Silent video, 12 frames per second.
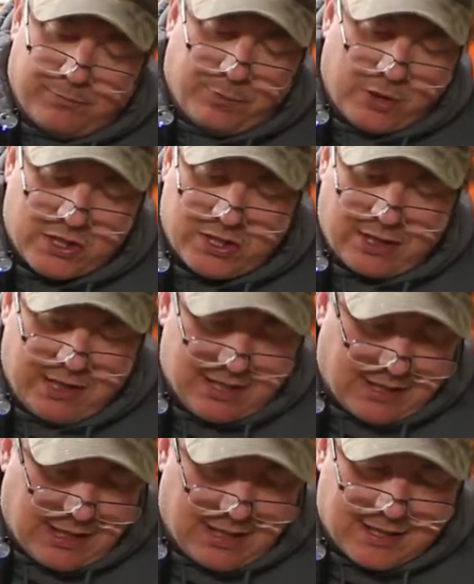Pushing
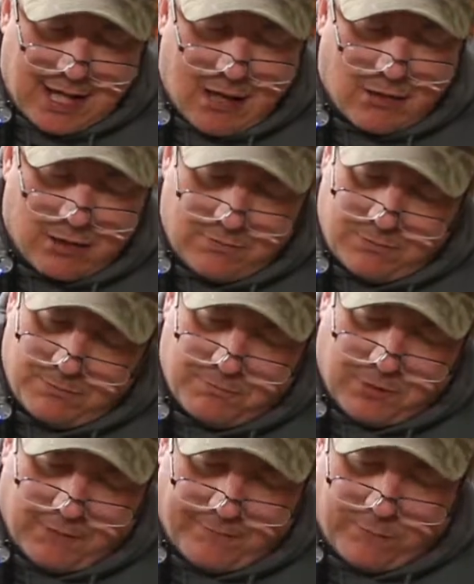these things out
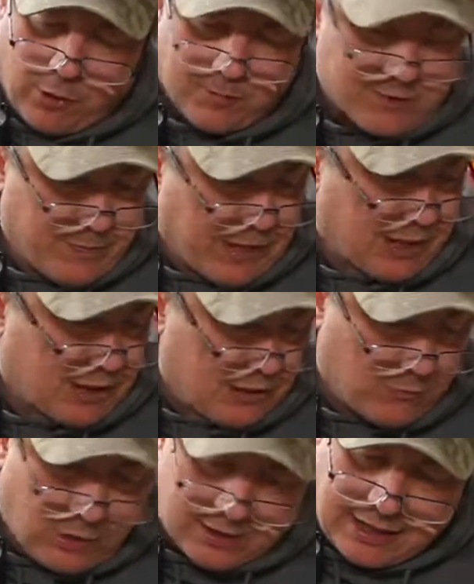on forms bigger
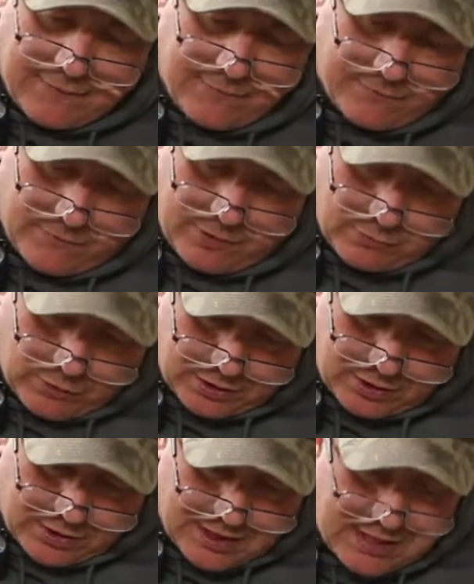than what
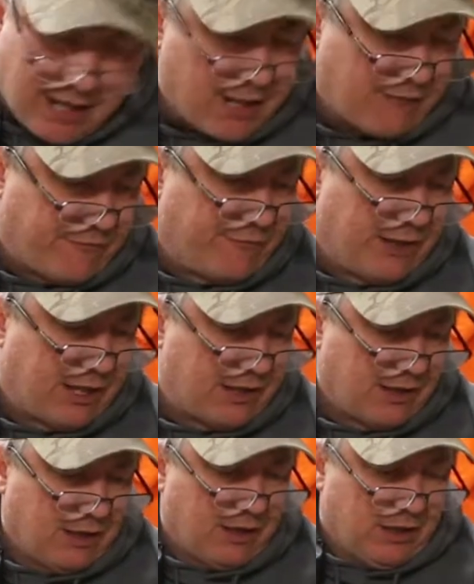they're designed to fit,
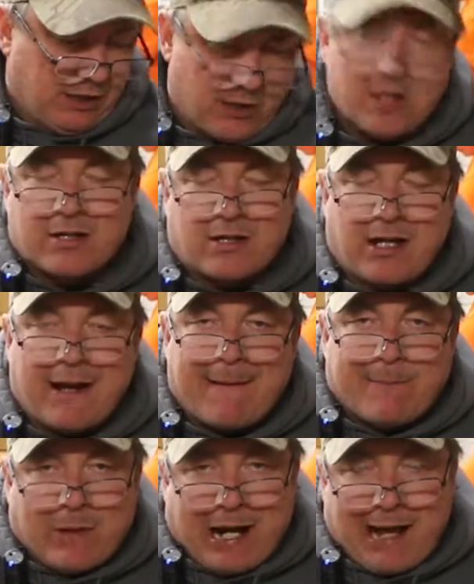you're just going to
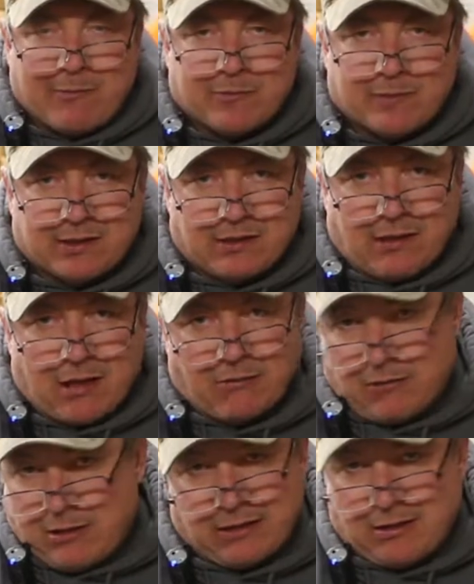have problems in the
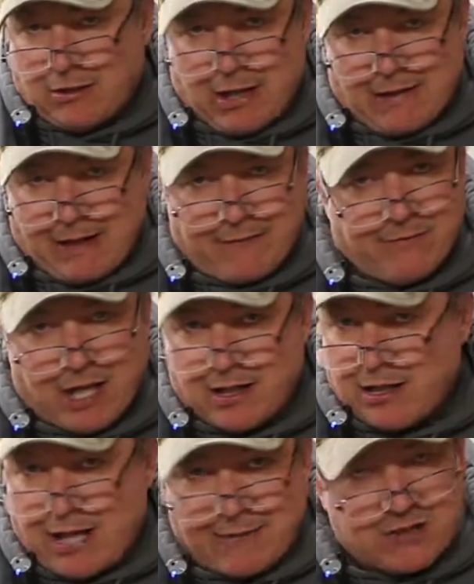long run. You know, I've
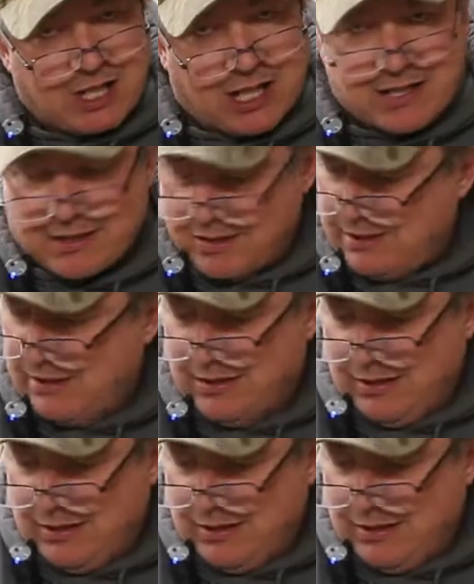done it. I've chased it.